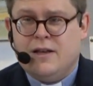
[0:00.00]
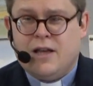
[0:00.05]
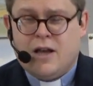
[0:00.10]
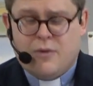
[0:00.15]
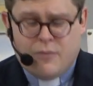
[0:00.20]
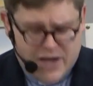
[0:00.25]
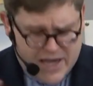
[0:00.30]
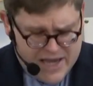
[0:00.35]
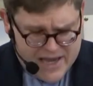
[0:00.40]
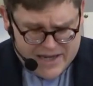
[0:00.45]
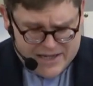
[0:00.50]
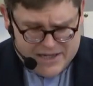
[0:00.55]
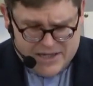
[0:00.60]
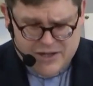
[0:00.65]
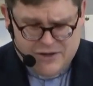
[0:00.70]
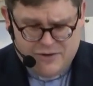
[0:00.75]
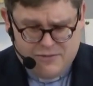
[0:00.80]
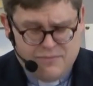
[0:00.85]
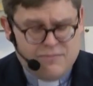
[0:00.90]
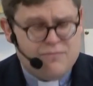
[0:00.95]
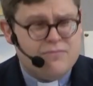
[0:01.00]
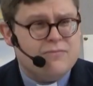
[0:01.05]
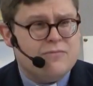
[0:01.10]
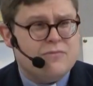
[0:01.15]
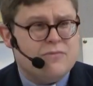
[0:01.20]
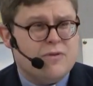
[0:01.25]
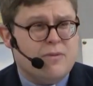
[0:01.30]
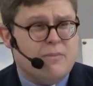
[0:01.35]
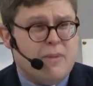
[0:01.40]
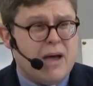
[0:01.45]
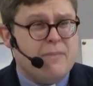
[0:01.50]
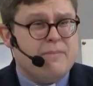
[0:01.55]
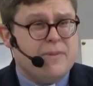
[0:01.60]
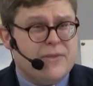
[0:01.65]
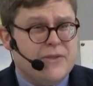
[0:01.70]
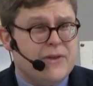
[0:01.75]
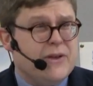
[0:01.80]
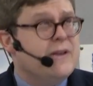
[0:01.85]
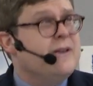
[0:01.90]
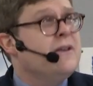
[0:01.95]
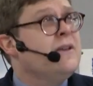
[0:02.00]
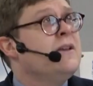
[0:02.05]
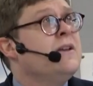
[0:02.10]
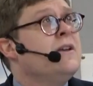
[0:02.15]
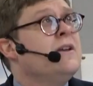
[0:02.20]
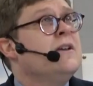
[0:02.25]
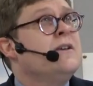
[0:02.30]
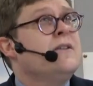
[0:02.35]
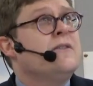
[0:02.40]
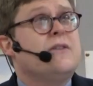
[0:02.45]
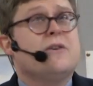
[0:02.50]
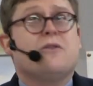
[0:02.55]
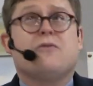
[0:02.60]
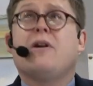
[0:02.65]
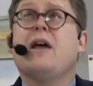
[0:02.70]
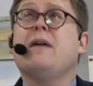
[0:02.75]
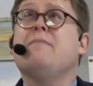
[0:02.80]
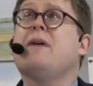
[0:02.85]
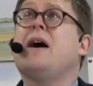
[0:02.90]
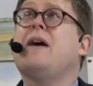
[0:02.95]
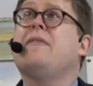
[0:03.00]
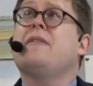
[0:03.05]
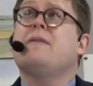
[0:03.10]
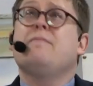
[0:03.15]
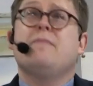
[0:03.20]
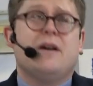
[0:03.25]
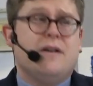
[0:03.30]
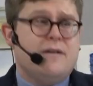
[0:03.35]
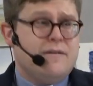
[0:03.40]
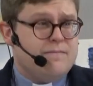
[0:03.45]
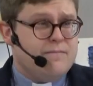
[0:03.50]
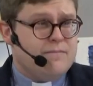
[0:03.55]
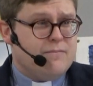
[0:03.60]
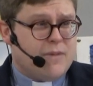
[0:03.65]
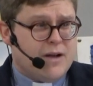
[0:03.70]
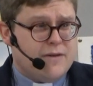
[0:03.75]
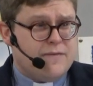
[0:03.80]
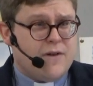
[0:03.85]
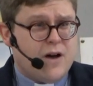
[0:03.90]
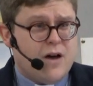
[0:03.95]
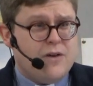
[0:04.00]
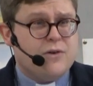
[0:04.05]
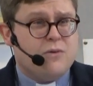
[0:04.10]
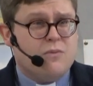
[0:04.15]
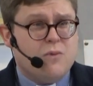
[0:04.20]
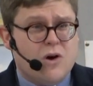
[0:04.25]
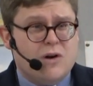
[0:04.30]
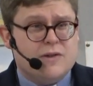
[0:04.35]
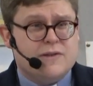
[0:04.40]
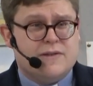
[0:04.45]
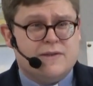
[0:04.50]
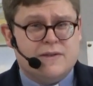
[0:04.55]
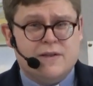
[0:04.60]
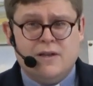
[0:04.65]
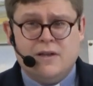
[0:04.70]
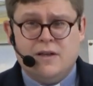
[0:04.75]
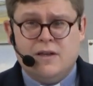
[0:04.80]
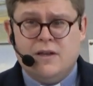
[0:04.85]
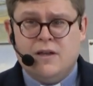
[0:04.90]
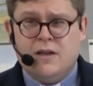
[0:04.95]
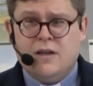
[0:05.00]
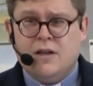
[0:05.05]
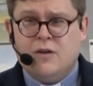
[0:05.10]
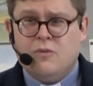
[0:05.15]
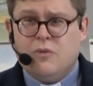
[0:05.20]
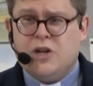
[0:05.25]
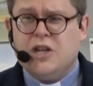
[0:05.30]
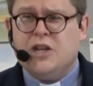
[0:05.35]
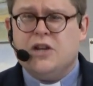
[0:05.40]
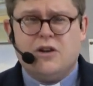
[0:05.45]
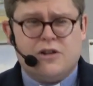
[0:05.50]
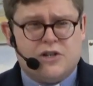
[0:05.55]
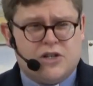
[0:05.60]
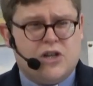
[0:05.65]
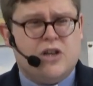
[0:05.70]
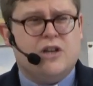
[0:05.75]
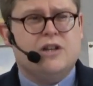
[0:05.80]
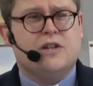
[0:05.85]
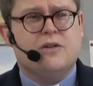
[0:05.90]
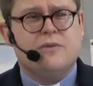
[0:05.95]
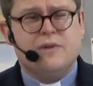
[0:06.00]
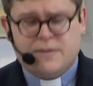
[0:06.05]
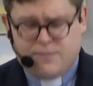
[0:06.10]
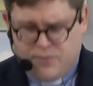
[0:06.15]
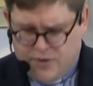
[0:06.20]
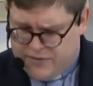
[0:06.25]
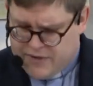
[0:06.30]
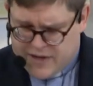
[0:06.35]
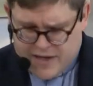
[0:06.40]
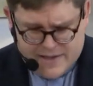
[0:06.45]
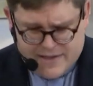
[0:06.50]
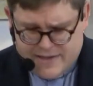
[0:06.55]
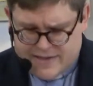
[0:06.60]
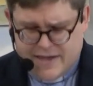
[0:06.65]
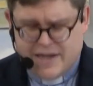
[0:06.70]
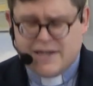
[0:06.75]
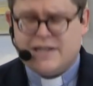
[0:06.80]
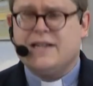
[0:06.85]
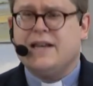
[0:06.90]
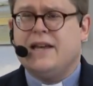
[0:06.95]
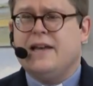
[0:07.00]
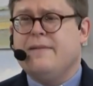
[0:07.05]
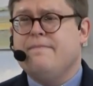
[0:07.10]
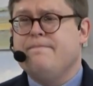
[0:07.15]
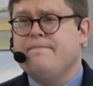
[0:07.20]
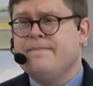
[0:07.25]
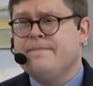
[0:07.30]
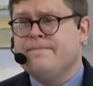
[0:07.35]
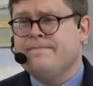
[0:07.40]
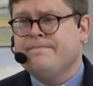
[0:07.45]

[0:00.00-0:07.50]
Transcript: And we're here to remember the great man that my father was. Would he not turn to his brother and say to him,